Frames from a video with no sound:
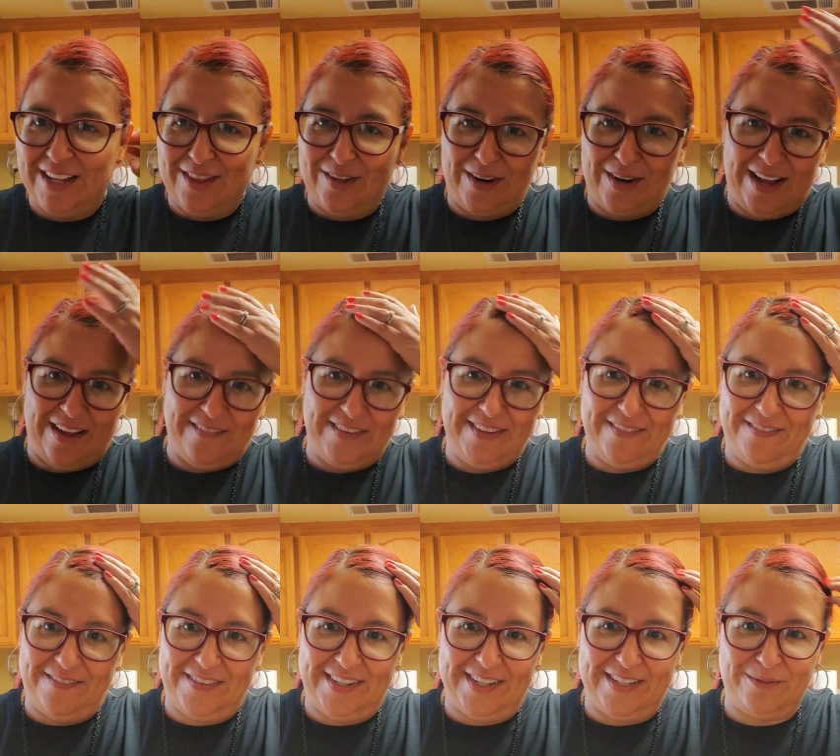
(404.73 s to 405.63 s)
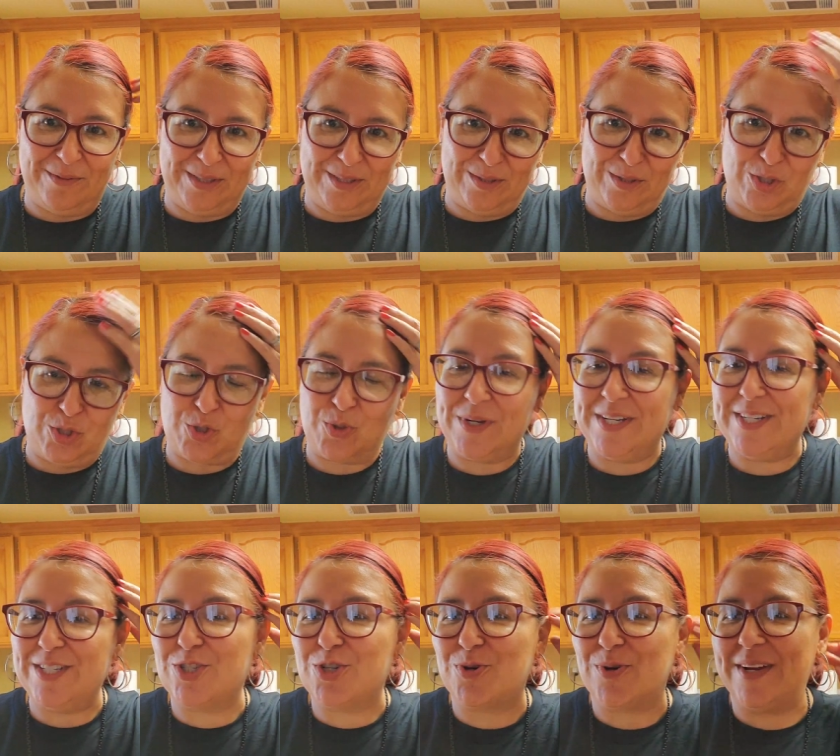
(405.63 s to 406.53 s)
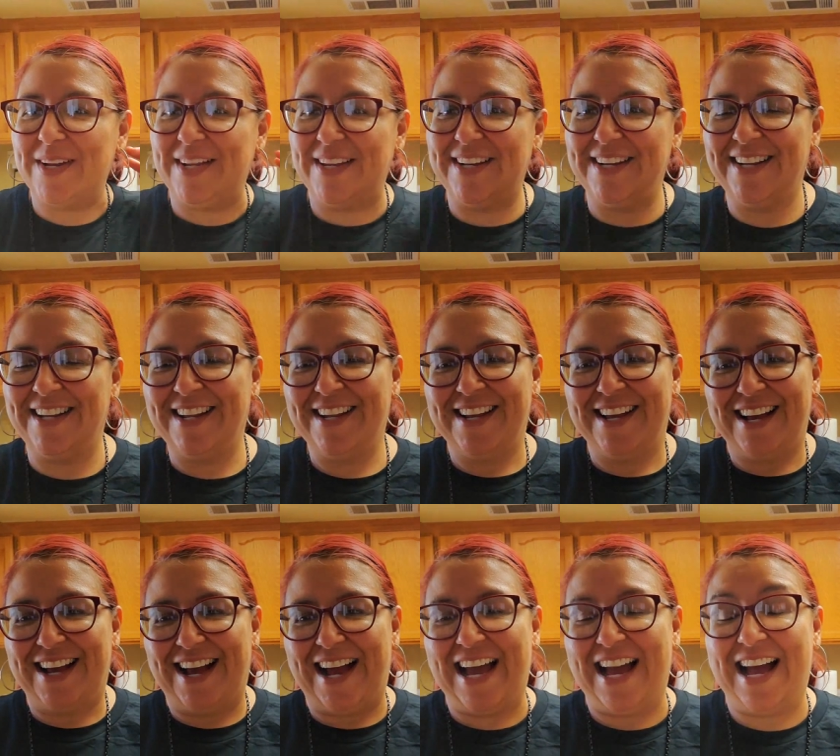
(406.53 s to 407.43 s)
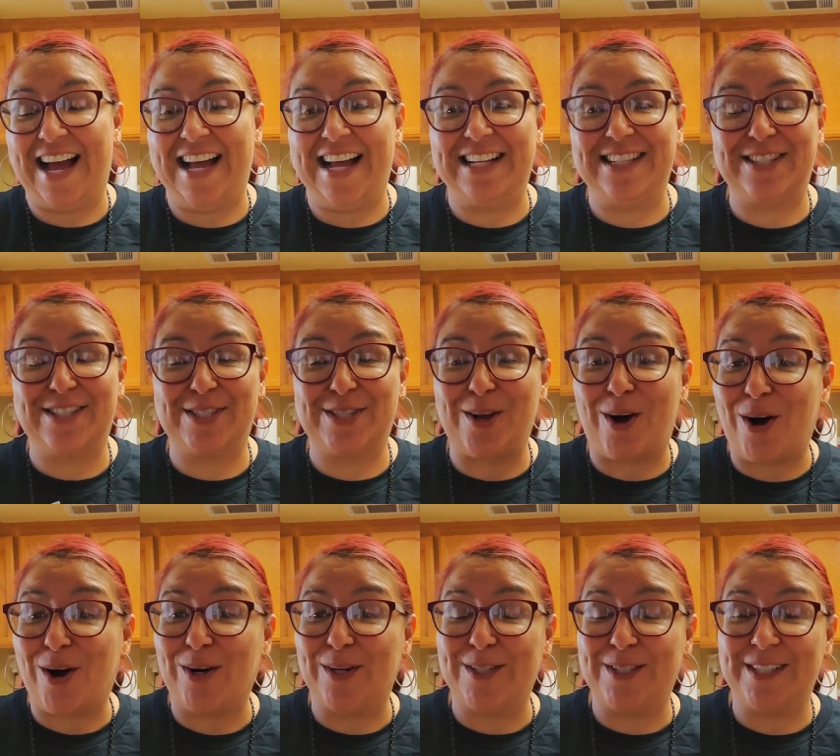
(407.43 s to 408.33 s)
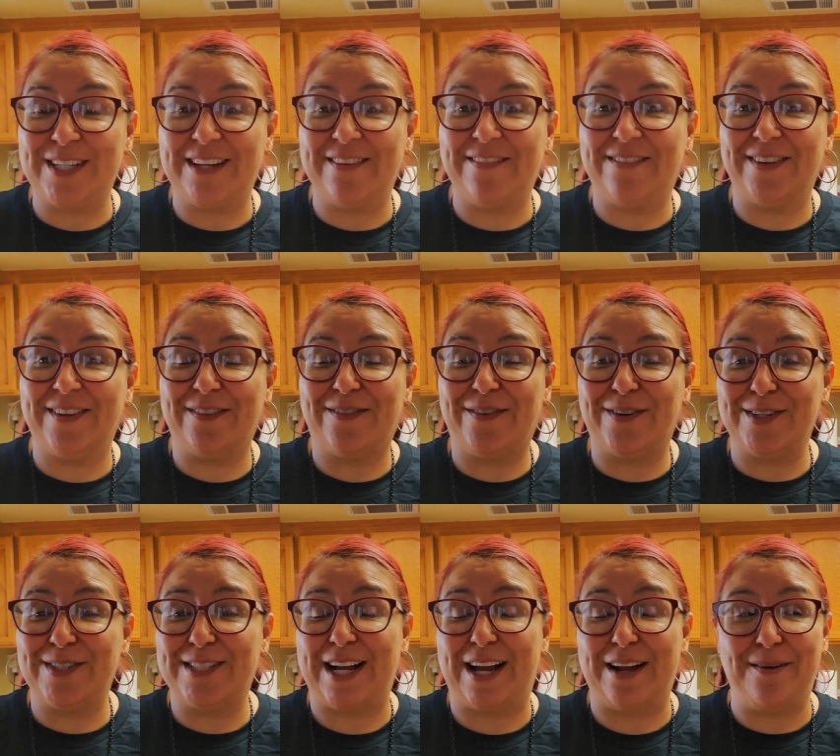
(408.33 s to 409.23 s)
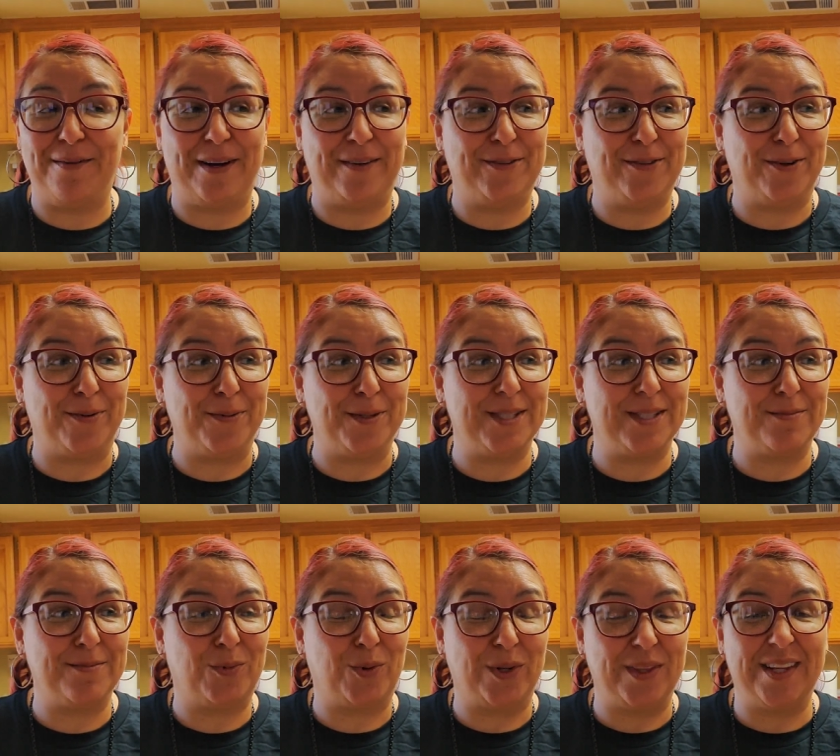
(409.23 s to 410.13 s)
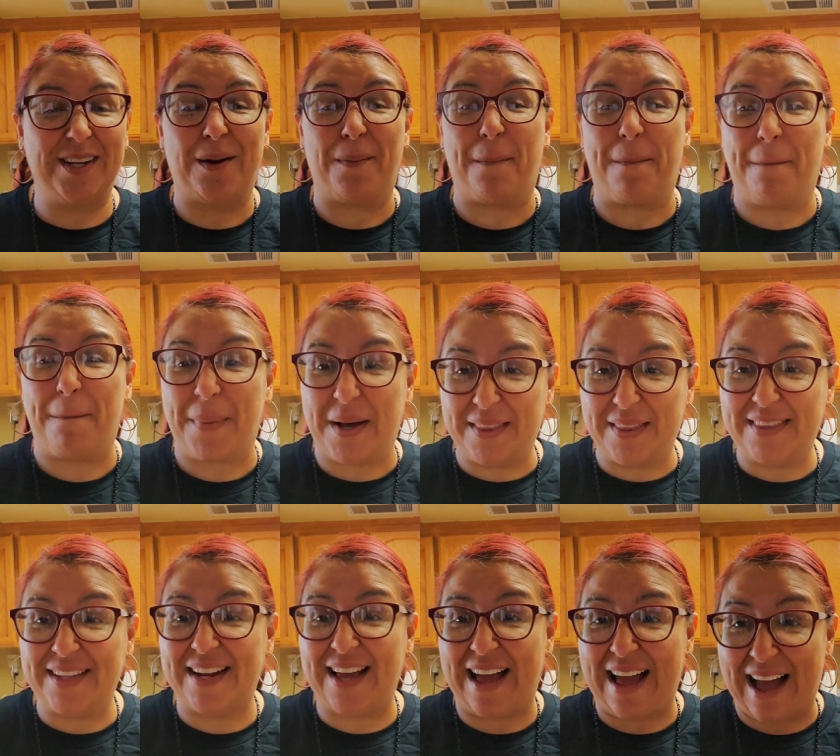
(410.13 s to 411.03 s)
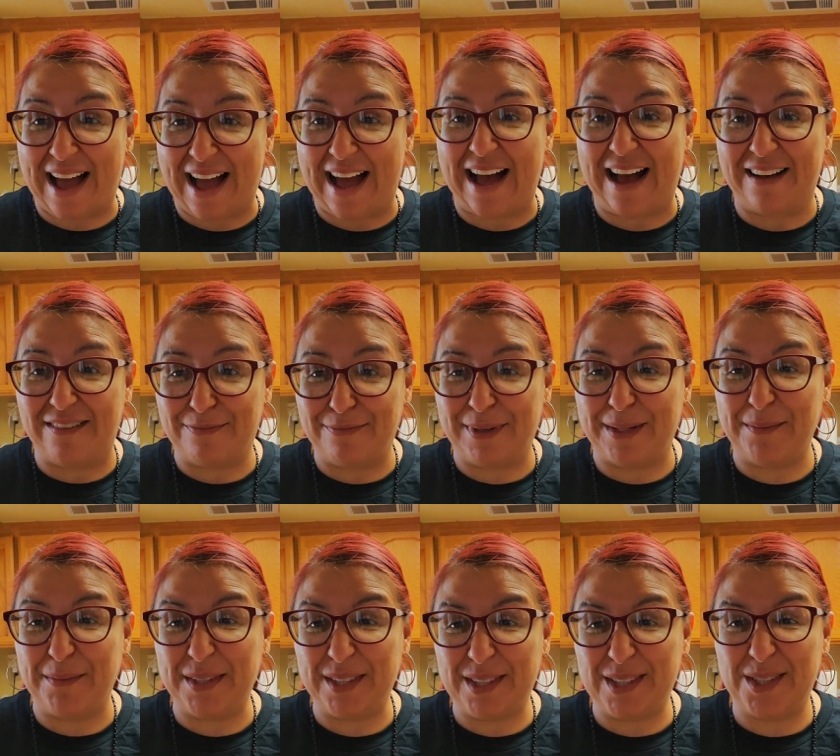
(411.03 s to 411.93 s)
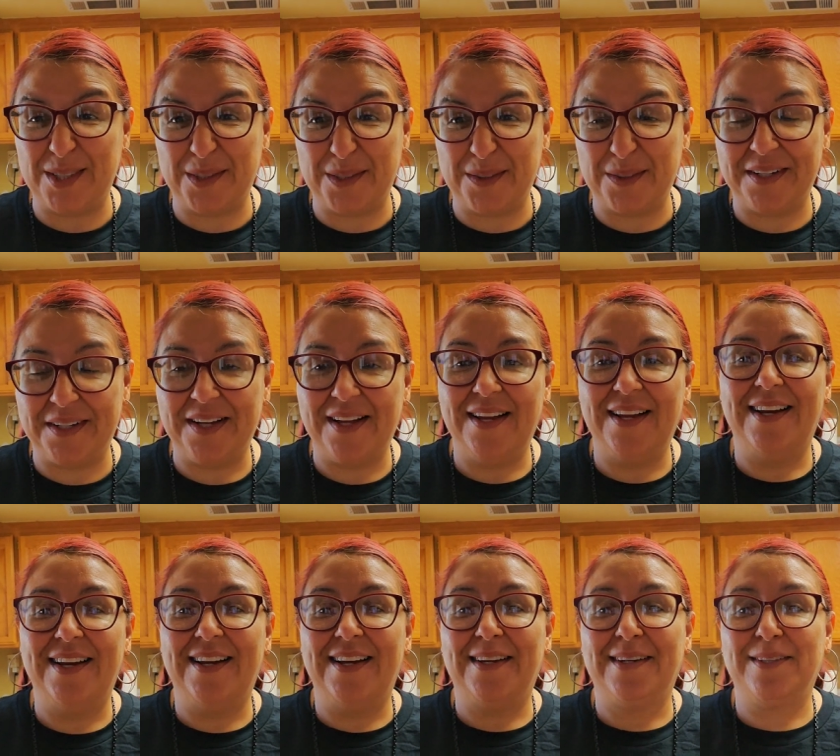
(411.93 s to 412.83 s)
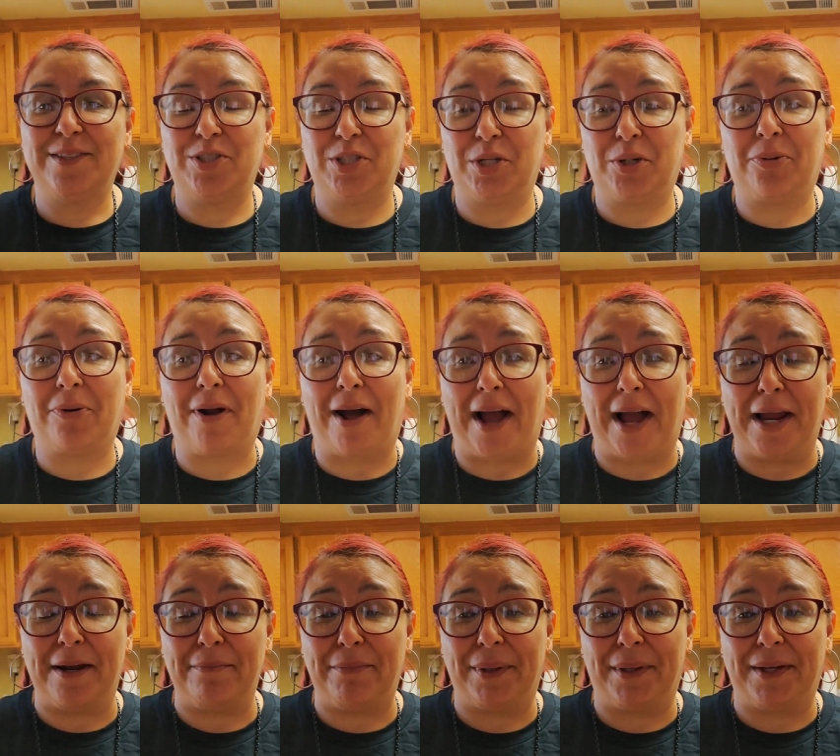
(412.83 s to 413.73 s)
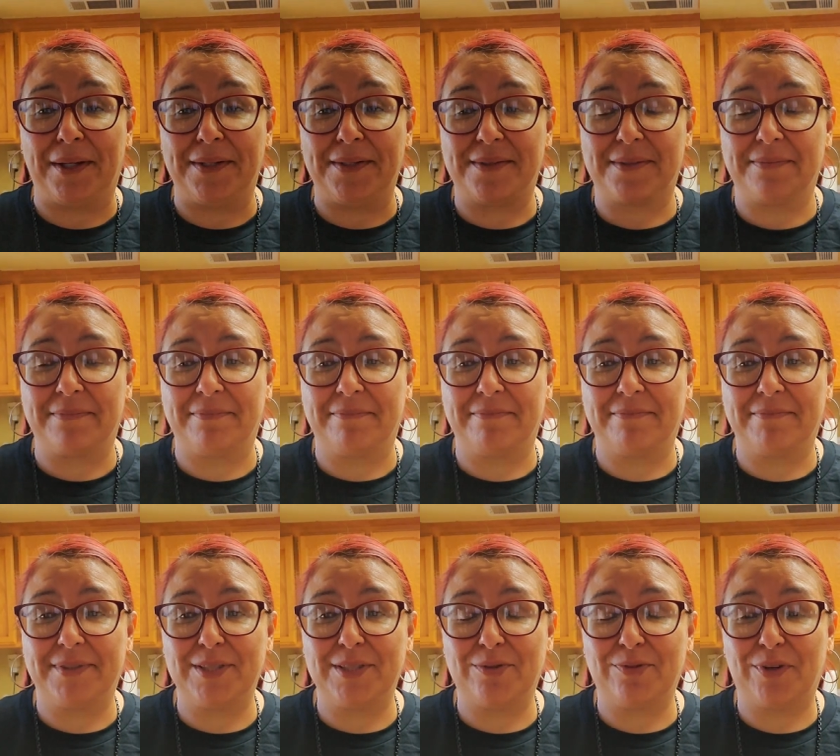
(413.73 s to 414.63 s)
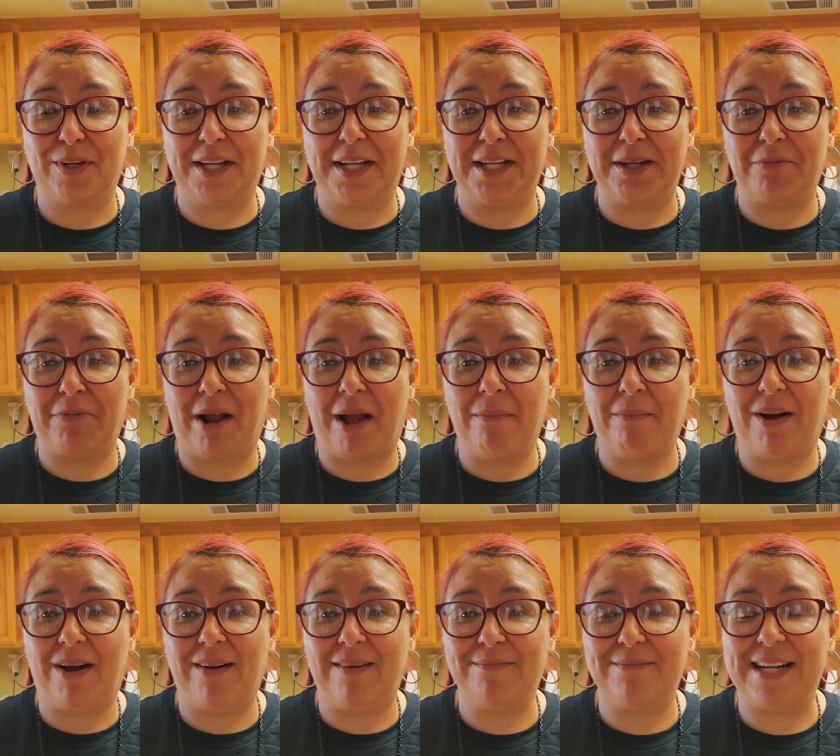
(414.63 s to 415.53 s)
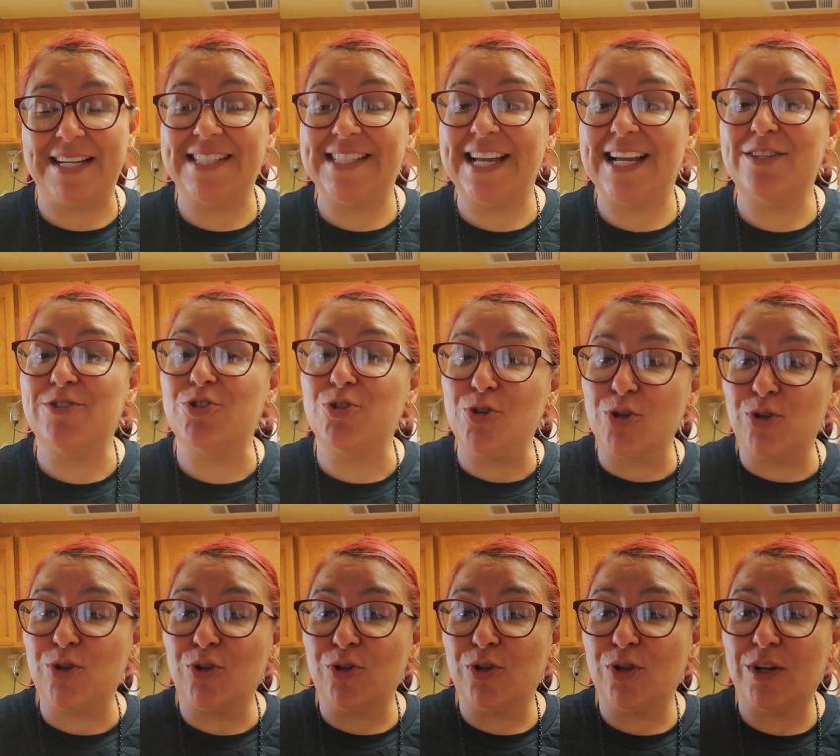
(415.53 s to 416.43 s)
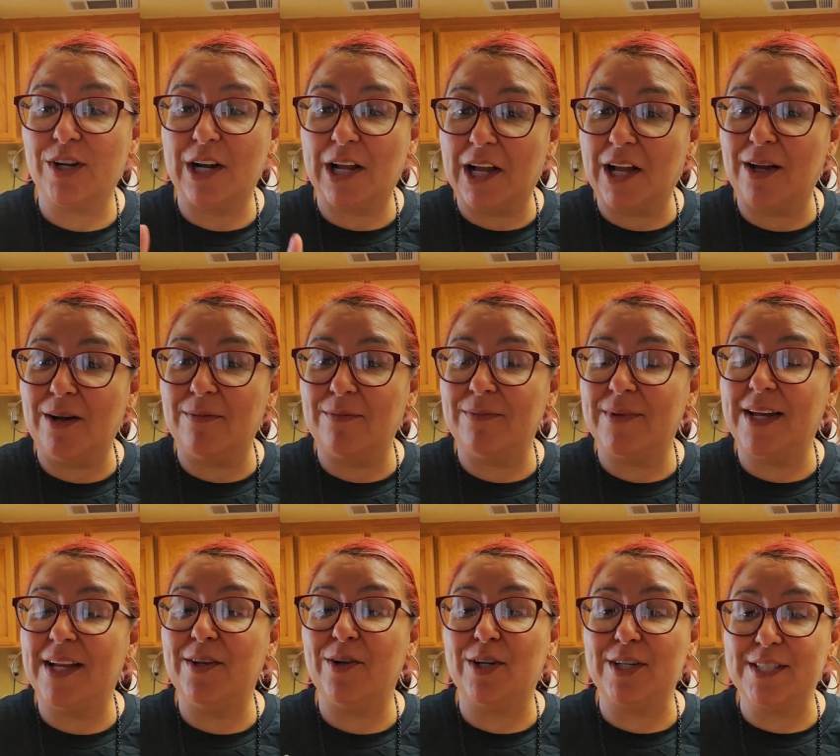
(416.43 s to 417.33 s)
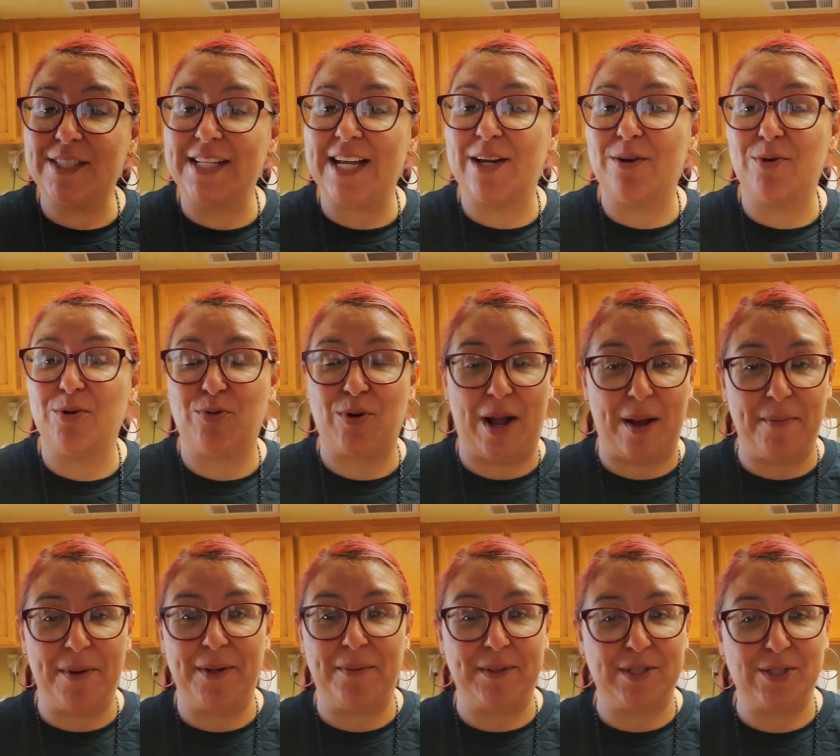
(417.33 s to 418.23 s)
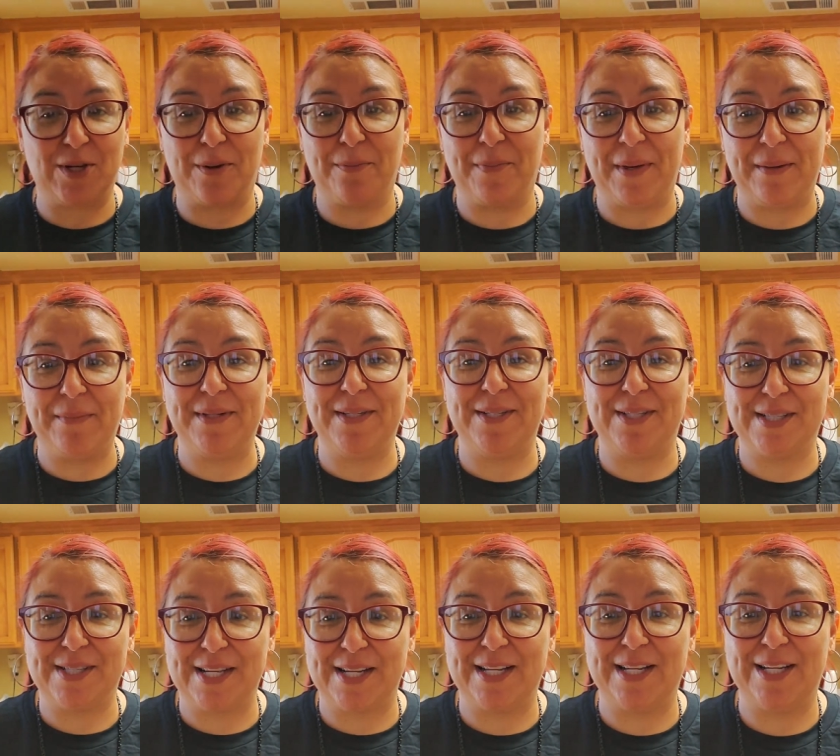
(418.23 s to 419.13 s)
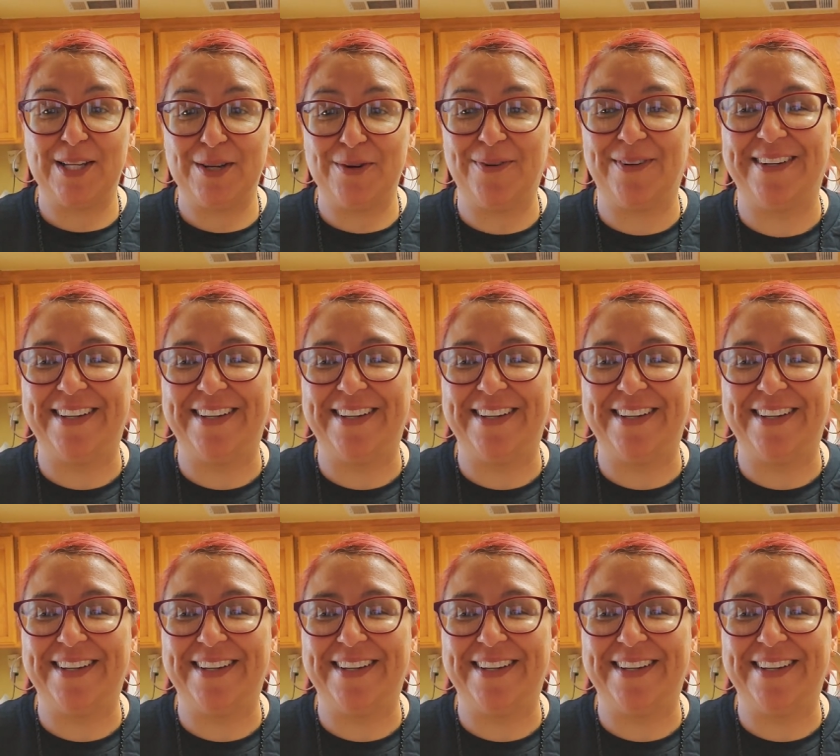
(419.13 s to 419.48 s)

They're having fun, a little trin trin. I, had, I saw her today for the first time after almost more than a month and a half, maybe two. She cried because she's forgetting grandma. But I said, soon you're going to come and you're going to stay here with grandma and I'm going to start babysitting you.